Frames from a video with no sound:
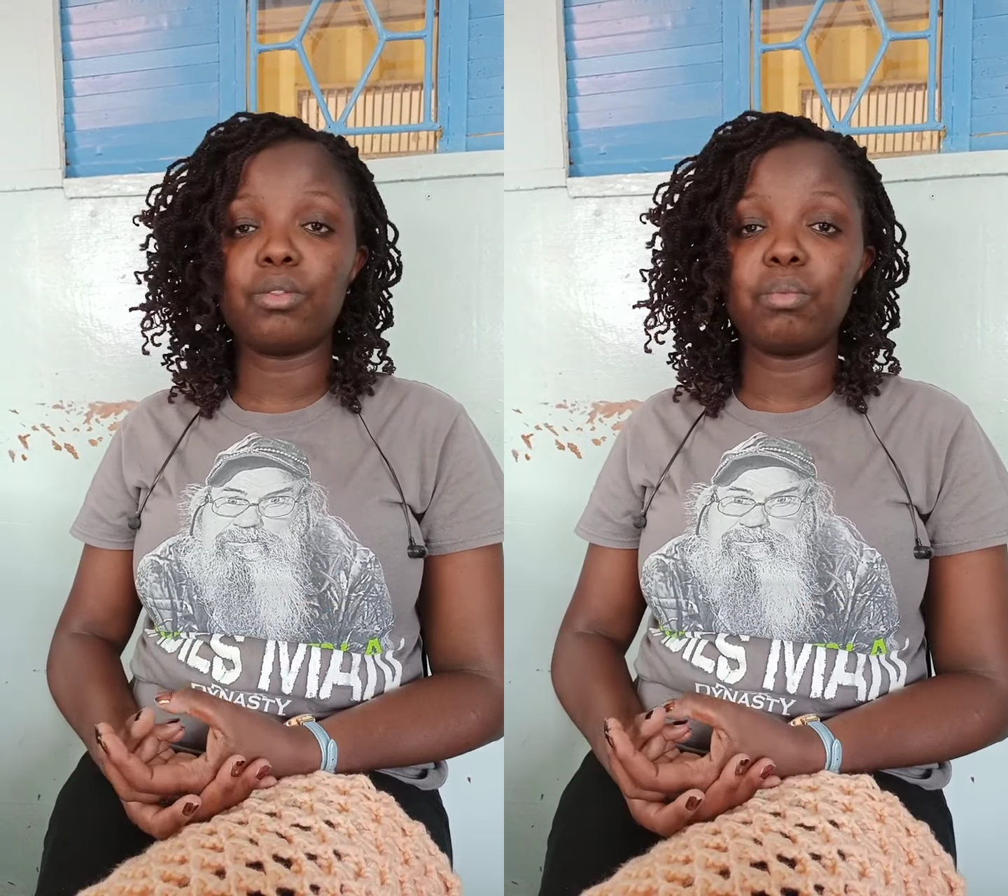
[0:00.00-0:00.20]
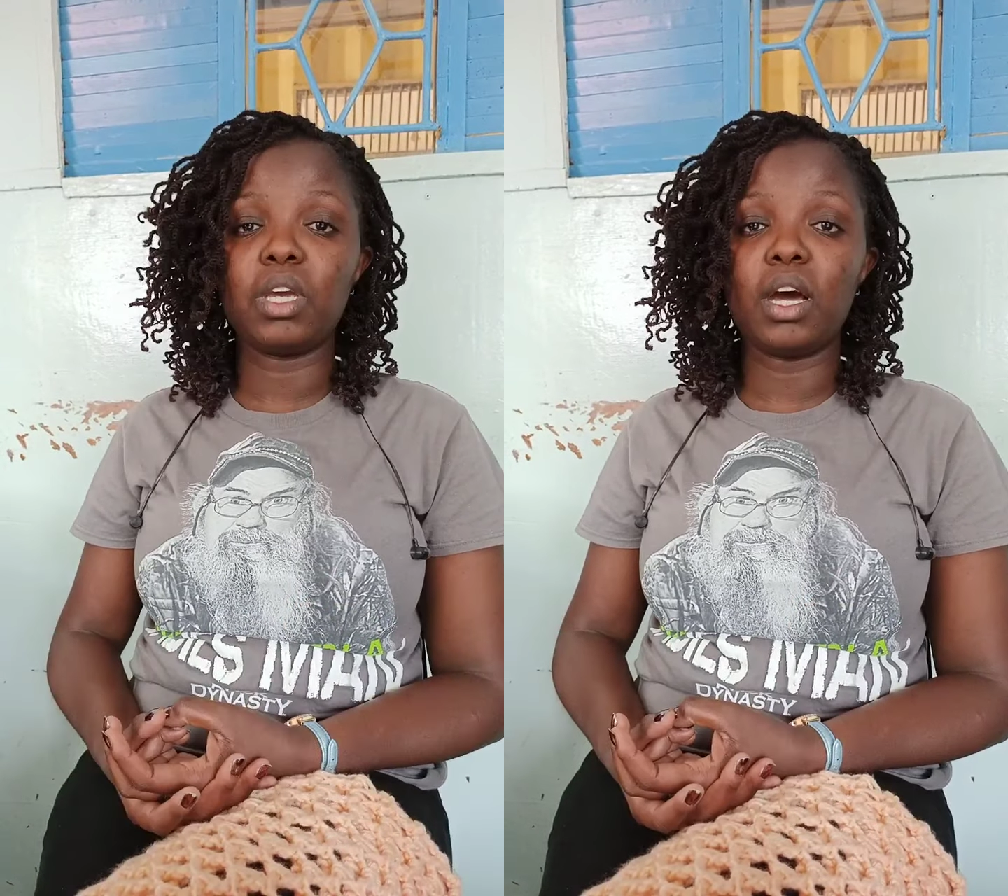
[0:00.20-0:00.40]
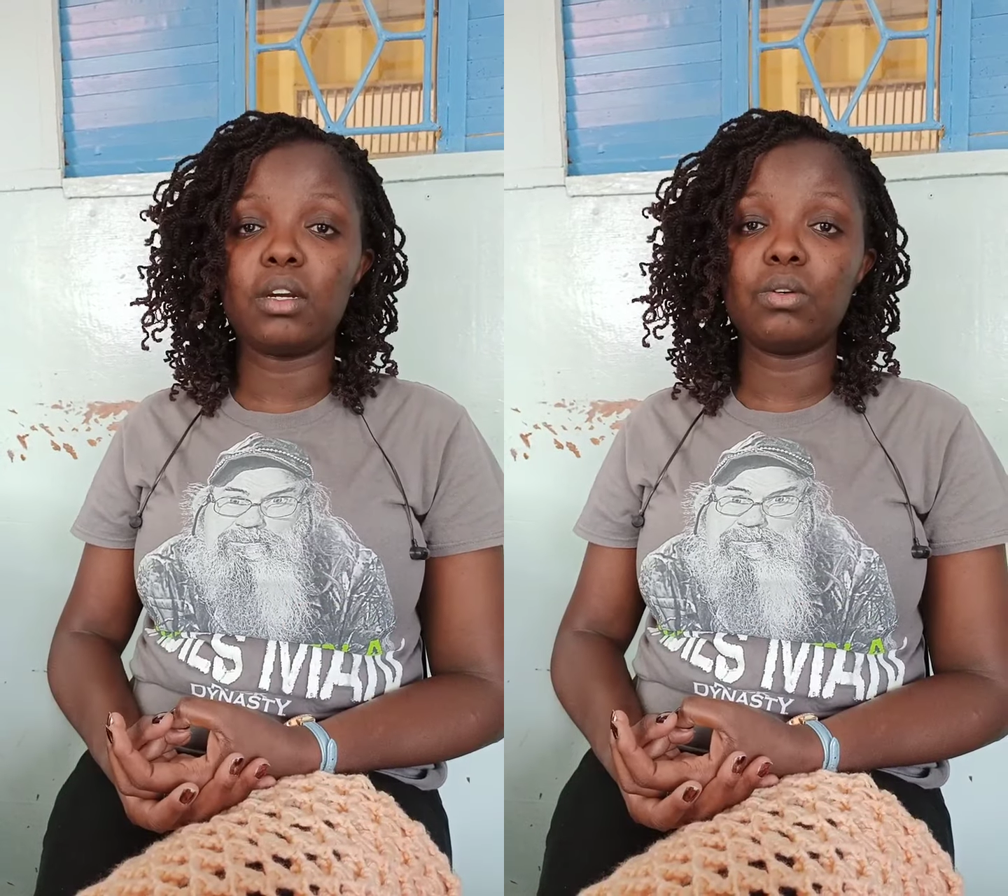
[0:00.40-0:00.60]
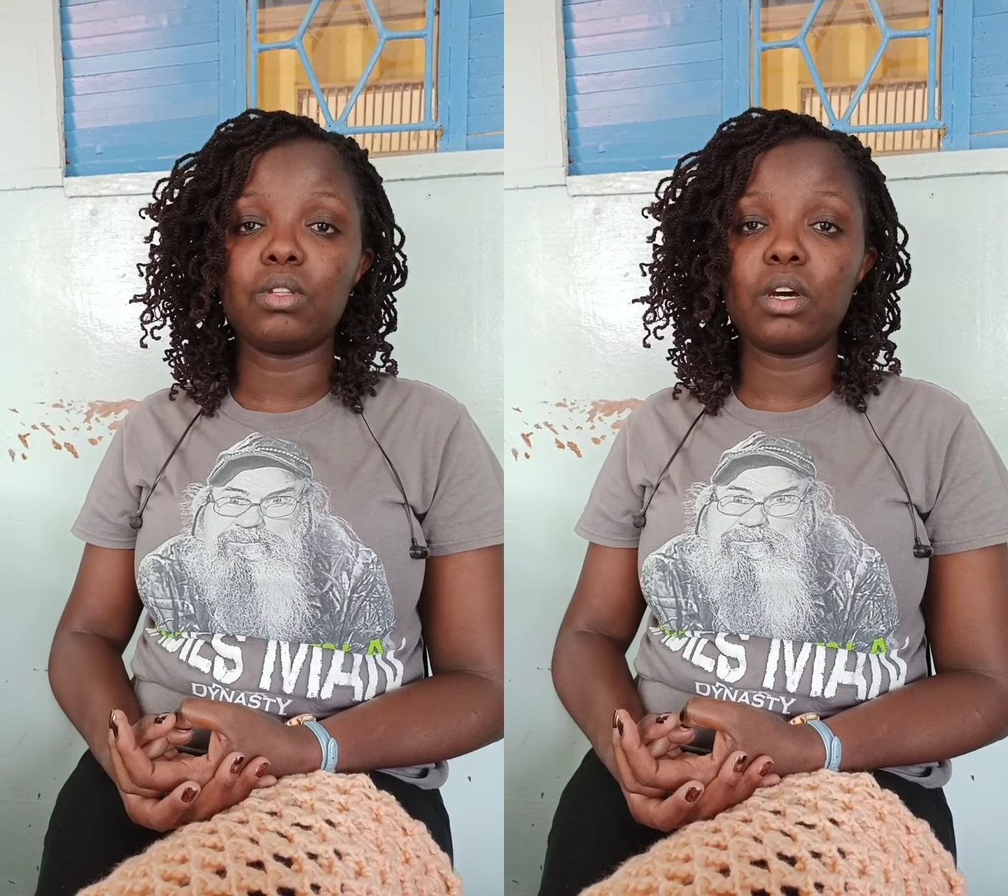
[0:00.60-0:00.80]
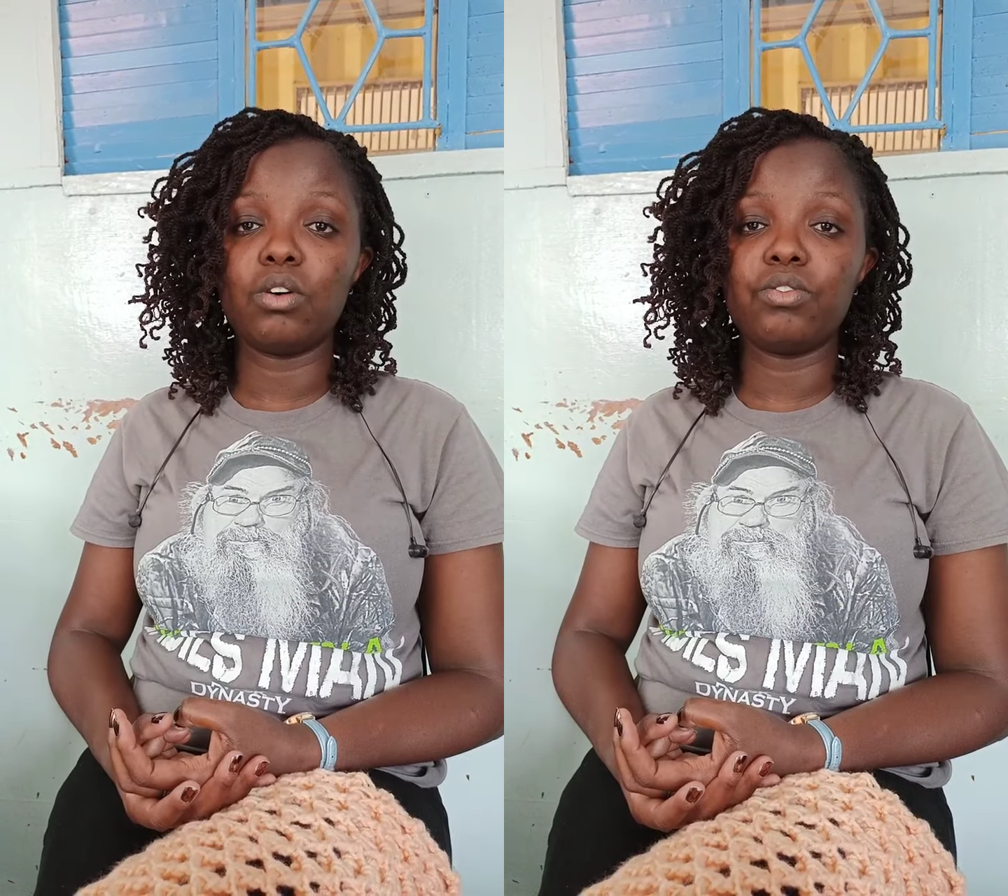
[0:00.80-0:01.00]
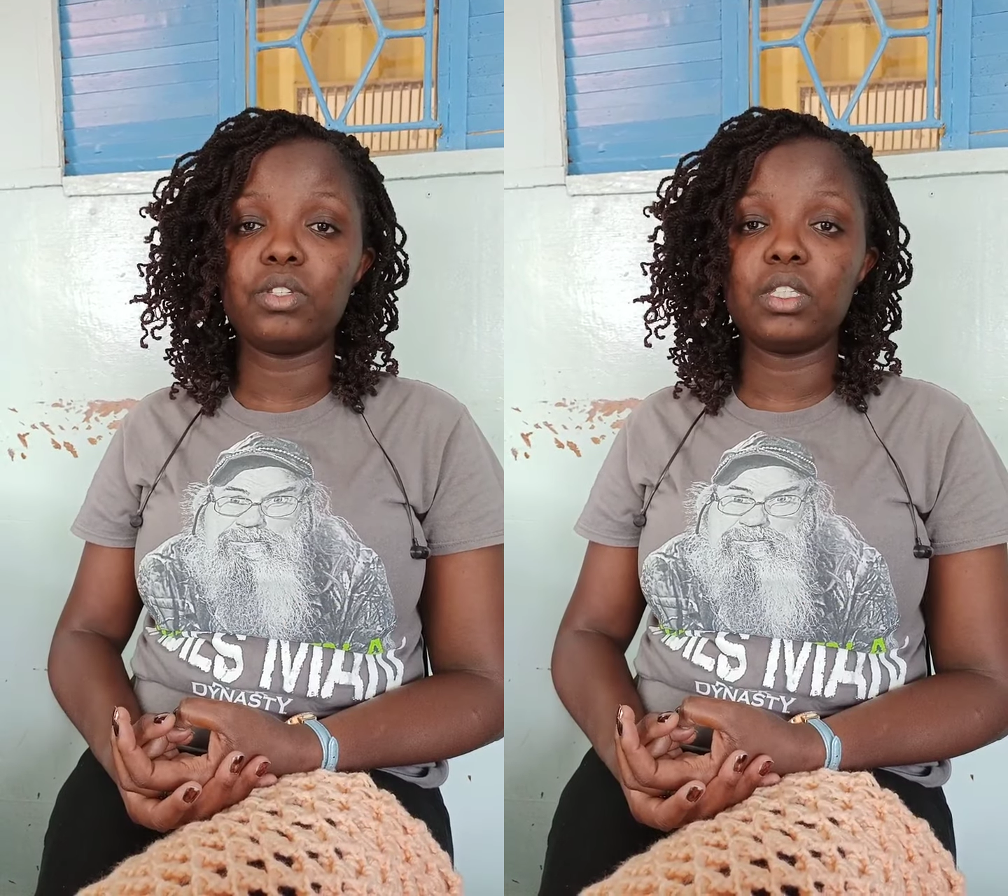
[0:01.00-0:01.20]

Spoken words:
me around the office.